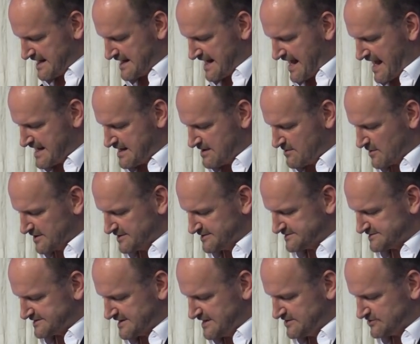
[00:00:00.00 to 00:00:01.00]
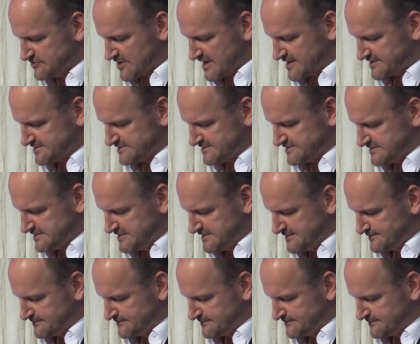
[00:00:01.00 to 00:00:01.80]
in anyone's interests.